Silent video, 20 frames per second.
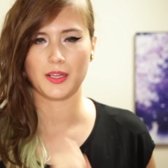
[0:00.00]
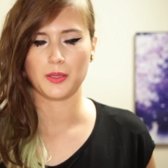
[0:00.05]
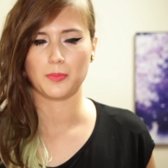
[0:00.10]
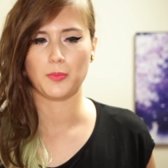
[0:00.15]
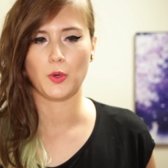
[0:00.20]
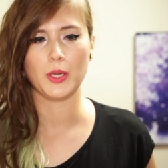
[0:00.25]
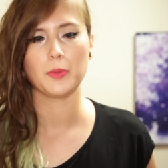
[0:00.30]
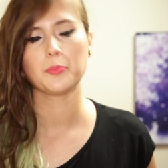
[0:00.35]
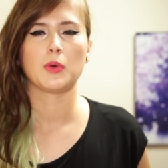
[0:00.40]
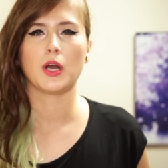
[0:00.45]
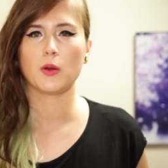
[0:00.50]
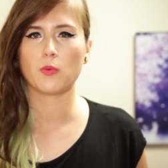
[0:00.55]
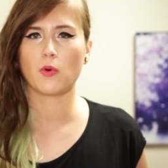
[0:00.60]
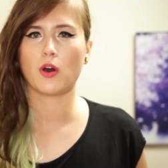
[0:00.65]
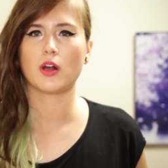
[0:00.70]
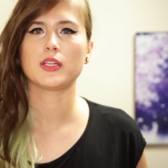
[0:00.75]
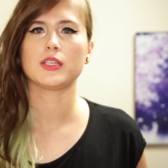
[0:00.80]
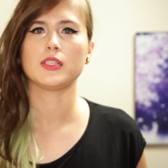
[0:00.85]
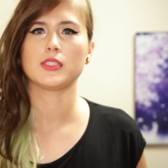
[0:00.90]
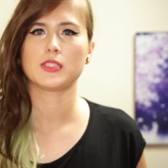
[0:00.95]
Not the point. But I
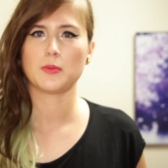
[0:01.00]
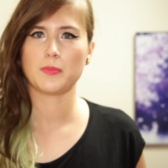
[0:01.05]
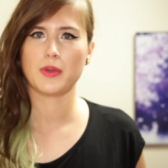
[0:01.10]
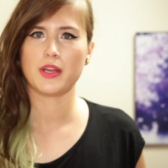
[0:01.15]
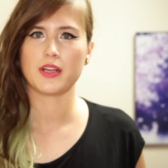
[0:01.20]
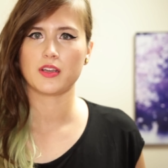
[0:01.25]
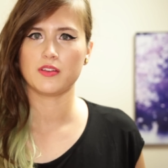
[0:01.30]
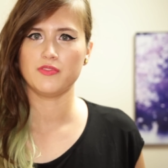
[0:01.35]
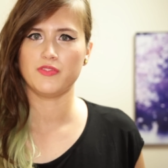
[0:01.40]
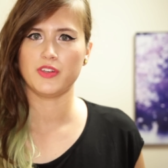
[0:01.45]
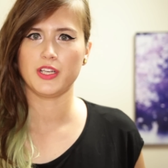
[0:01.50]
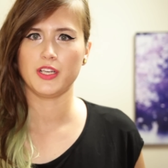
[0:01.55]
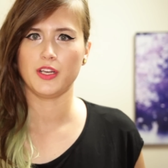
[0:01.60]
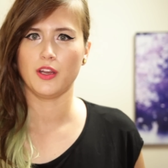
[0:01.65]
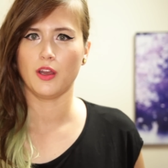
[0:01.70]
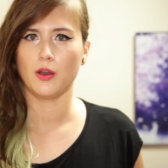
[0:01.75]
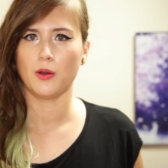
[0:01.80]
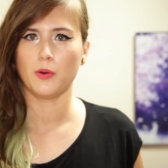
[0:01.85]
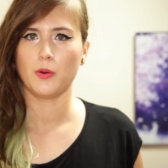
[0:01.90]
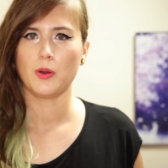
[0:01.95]
wanted to make a
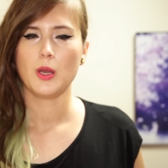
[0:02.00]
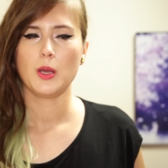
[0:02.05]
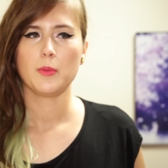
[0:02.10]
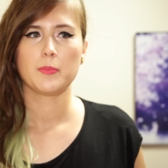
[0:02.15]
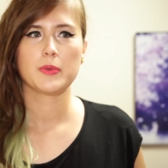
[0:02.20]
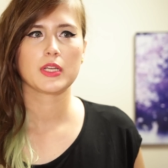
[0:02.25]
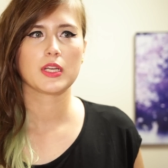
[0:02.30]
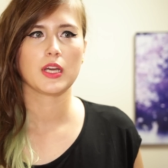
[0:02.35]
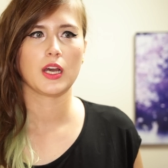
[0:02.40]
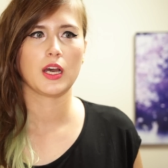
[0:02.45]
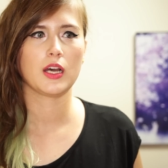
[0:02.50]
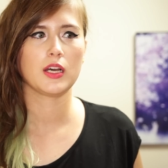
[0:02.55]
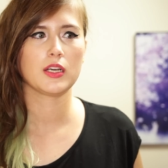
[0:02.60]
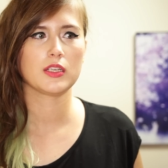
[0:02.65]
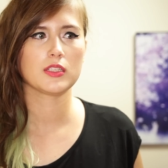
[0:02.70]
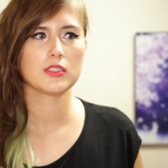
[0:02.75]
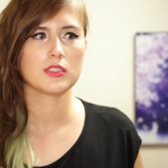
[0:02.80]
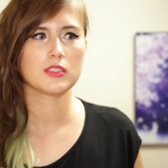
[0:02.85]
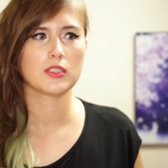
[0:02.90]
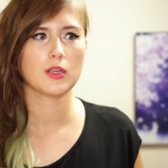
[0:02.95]
video
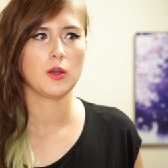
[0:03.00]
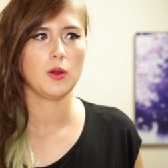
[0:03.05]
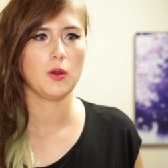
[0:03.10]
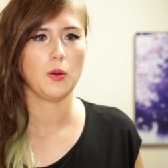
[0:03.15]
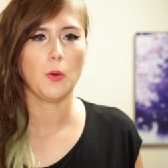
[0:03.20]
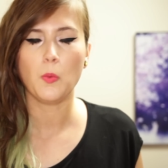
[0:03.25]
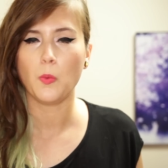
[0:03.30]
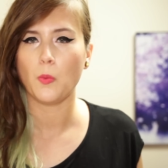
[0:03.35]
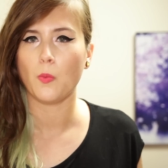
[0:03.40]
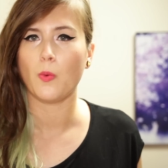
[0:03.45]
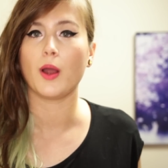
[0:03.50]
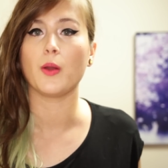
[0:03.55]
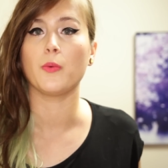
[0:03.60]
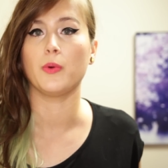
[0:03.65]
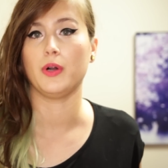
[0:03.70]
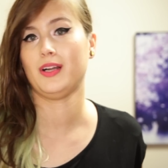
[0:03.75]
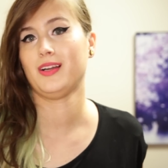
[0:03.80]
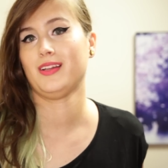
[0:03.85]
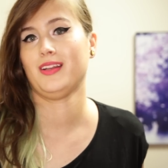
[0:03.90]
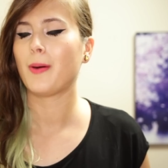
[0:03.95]
because
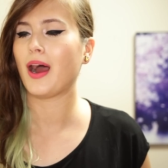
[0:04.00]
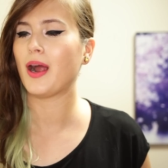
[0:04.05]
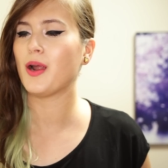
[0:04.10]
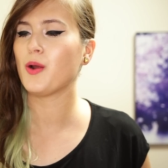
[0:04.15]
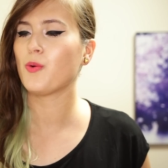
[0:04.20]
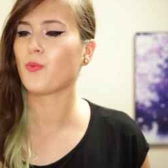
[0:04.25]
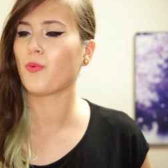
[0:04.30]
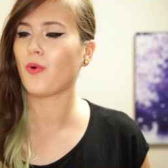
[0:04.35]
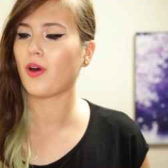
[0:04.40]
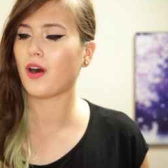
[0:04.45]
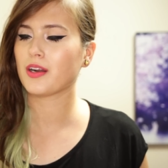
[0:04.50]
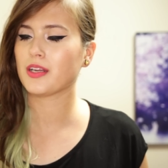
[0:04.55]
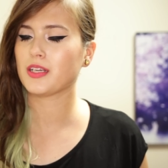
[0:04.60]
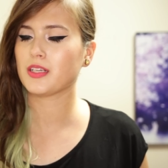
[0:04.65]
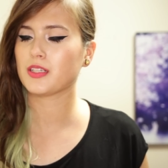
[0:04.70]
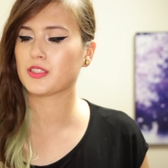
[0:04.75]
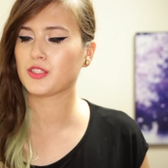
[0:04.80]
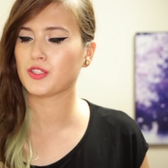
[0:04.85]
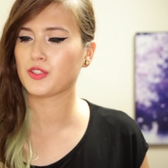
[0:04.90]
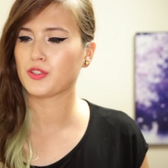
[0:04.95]
why but I
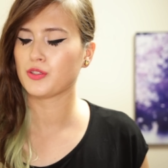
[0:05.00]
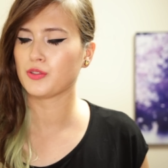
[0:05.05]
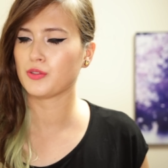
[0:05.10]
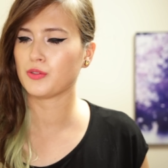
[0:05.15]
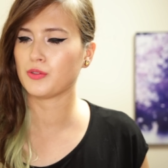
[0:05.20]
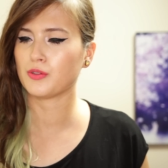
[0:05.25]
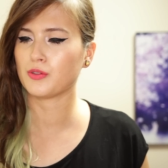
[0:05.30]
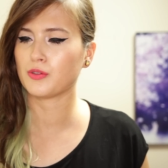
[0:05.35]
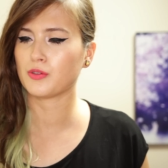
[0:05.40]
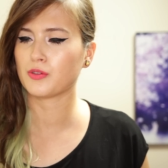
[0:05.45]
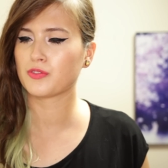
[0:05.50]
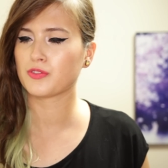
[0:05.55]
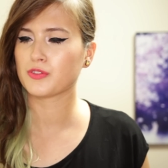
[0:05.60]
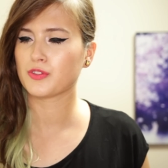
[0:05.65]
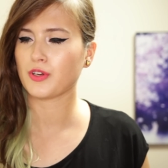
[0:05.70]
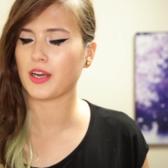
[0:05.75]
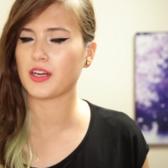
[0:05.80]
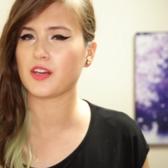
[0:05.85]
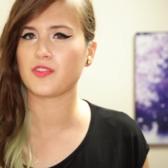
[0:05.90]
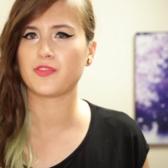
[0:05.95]
wanted to
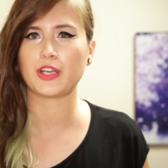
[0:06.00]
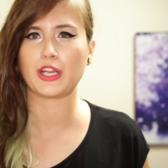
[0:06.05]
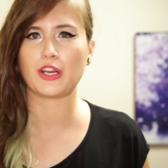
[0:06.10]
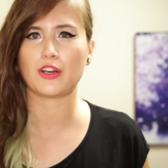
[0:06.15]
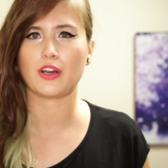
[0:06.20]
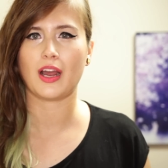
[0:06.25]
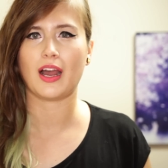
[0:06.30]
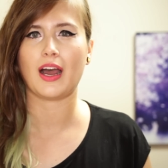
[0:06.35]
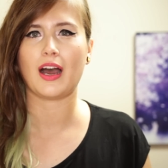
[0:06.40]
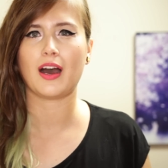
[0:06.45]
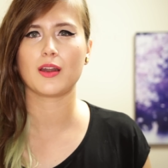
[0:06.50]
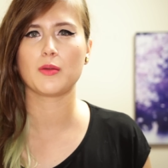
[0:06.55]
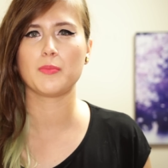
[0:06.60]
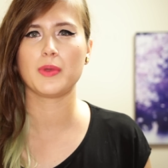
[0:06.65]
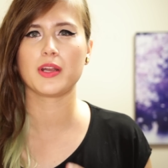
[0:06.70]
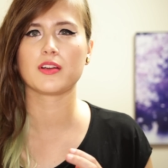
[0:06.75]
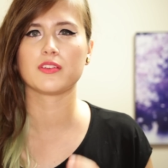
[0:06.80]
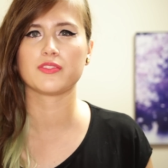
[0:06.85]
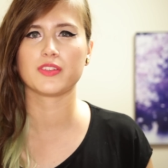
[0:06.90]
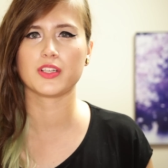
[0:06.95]
try to figure out how to
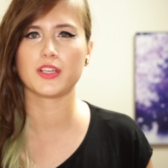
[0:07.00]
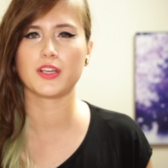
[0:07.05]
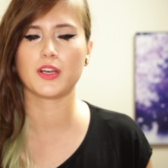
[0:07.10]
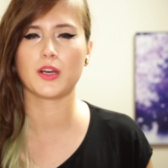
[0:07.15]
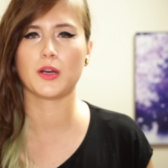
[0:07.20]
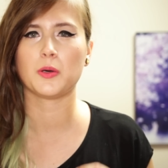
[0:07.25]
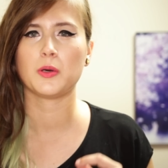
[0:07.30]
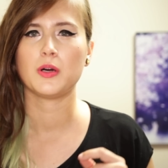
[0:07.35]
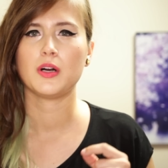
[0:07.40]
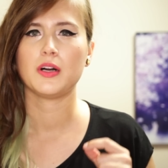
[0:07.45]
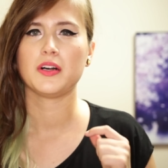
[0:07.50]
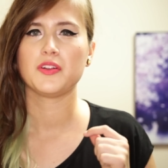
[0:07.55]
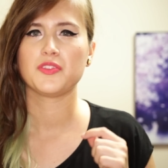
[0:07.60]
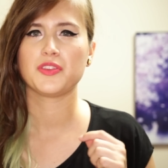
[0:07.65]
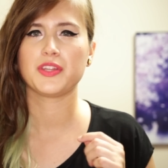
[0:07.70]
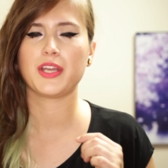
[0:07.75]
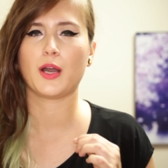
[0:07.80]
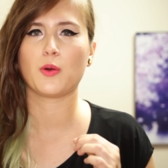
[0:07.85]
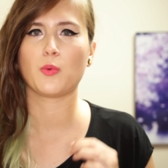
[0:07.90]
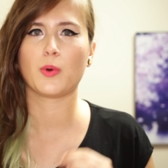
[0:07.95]
make a video
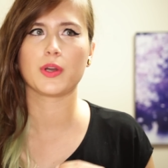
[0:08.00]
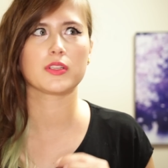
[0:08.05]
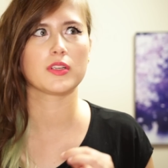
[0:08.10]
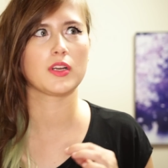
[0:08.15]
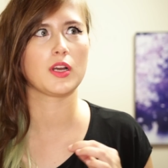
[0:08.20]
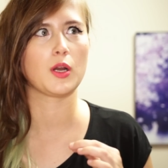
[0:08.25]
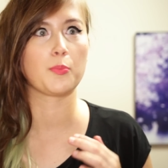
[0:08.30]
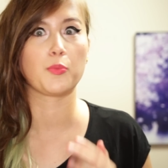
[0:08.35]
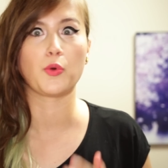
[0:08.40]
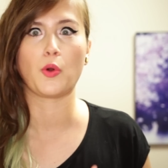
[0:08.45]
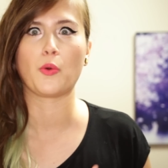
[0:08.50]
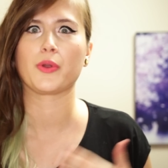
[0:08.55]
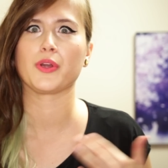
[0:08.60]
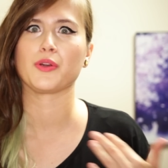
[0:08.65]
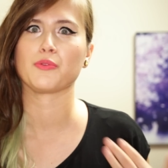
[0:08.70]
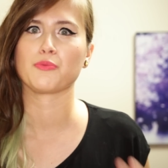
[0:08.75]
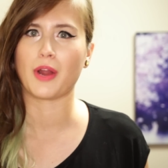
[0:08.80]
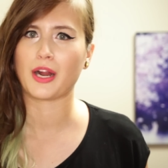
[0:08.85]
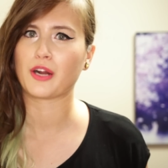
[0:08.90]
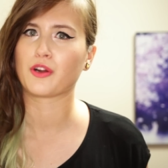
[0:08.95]
that wasn't a
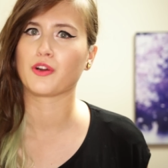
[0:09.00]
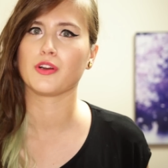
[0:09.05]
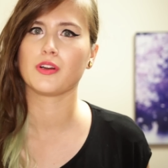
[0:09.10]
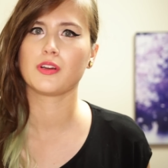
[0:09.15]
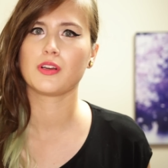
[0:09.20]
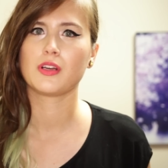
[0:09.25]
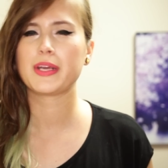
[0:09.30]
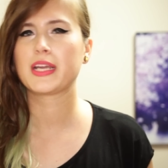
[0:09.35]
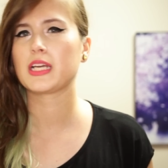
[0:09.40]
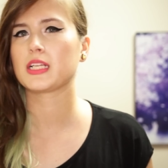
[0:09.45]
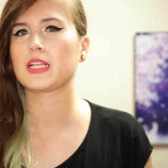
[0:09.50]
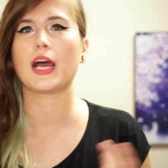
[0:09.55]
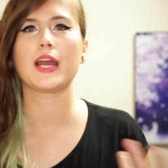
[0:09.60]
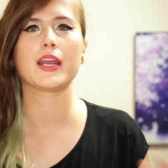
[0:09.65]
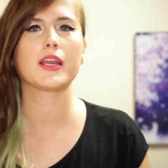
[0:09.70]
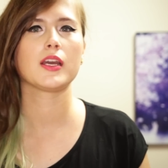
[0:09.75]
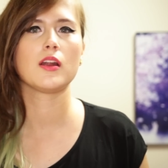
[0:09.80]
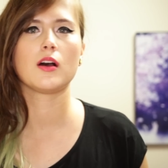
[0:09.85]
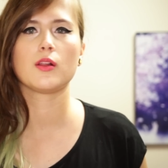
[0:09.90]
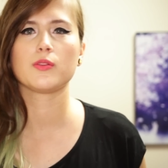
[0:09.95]
broken record because I
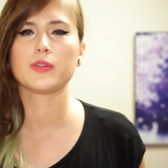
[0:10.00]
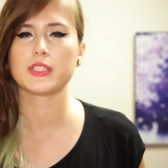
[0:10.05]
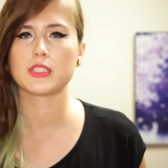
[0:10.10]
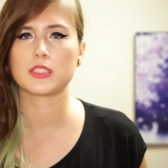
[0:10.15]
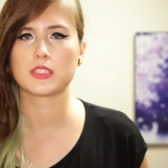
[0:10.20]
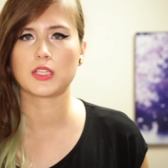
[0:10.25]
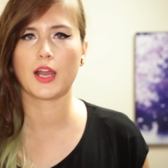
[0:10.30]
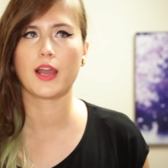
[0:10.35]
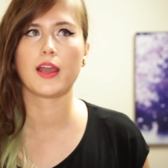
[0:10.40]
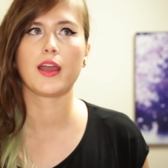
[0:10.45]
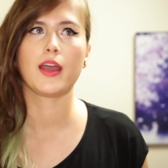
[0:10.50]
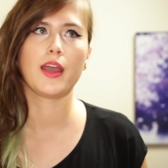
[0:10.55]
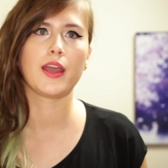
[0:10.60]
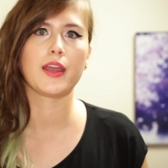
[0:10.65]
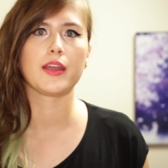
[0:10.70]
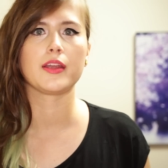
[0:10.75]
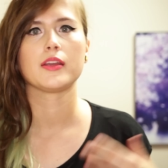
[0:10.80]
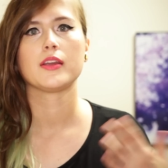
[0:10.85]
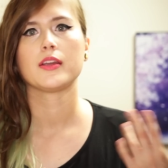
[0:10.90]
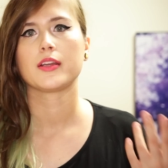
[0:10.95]
can only say
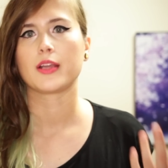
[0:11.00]
hey